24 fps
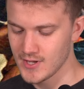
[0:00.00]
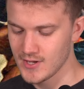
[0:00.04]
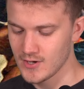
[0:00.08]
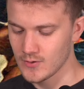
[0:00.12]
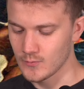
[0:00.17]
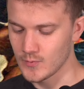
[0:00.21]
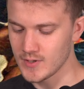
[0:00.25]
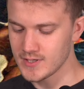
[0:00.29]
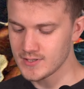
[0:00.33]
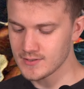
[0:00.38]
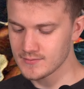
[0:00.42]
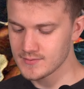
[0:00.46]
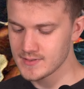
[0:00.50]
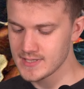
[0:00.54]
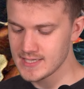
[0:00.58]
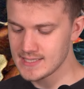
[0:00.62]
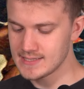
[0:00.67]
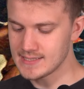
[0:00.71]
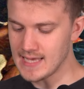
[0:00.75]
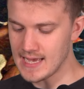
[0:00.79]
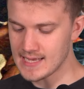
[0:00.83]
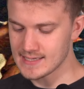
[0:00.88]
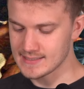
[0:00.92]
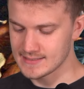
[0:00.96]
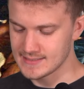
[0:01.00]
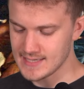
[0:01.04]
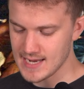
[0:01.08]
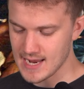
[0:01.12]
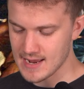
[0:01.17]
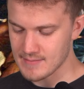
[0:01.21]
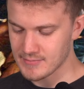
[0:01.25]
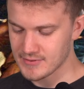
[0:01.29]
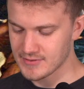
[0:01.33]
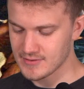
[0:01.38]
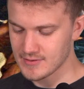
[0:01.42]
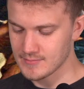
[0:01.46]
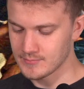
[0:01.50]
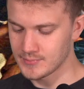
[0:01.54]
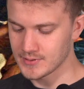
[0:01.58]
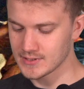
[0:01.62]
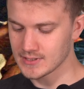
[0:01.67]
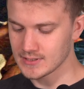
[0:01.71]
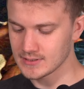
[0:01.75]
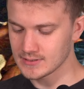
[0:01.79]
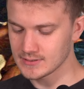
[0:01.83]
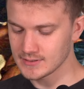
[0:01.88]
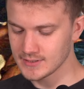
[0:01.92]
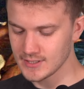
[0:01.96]
We don't need that depth, but
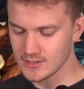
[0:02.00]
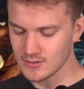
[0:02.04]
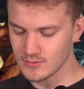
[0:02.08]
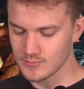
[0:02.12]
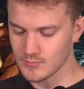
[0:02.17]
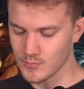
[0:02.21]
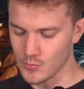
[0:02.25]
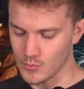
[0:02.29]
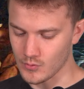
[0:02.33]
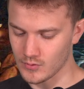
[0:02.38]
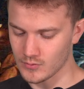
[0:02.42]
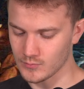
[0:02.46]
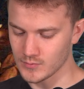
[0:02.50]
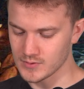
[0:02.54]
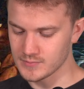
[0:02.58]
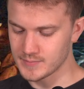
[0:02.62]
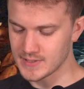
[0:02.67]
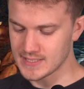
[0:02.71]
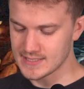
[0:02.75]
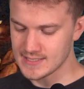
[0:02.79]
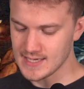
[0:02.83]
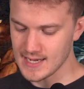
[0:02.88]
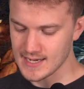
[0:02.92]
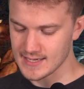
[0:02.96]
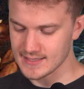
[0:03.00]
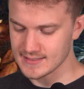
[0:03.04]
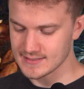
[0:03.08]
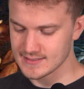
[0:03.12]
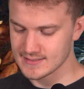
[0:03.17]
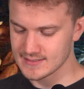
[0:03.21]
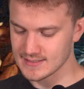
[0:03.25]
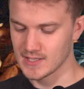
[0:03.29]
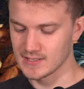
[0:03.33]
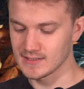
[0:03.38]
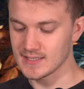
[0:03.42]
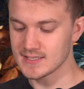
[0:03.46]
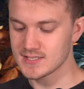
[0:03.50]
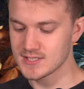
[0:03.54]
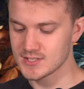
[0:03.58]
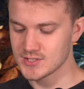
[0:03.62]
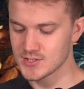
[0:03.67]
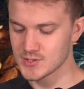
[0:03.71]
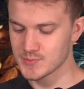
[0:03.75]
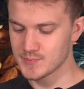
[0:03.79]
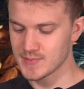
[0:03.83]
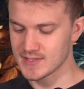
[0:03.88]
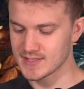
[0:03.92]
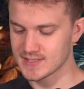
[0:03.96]
a little more would be nice, unless it
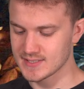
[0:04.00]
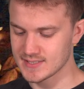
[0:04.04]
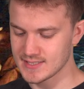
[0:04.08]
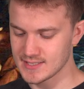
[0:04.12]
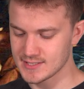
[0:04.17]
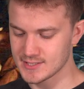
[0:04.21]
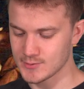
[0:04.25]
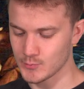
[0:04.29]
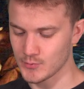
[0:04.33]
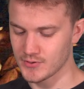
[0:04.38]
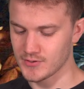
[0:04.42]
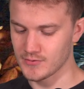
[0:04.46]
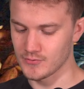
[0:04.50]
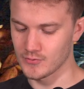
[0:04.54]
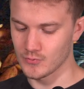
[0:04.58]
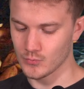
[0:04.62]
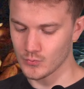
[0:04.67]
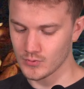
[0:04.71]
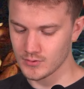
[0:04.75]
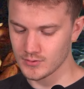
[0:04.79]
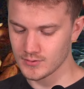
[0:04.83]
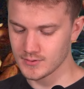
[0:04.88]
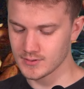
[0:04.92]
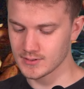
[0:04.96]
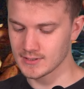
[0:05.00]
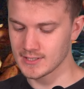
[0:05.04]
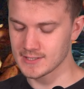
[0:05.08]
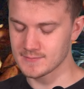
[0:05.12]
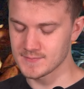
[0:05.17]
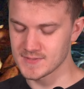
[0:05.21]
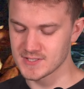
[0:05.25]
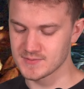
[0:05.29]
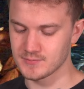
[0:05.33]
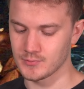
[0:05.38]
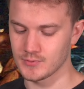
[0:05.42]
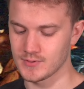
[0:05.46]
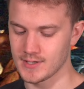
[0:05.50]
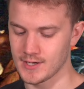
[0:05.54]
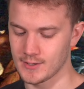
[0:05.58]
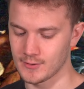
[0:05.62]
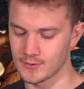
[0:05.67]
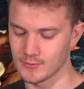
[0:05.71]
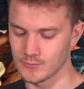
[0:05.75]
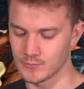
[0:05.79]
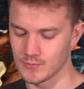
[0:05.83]
just makes sense within the world like Mistborn Era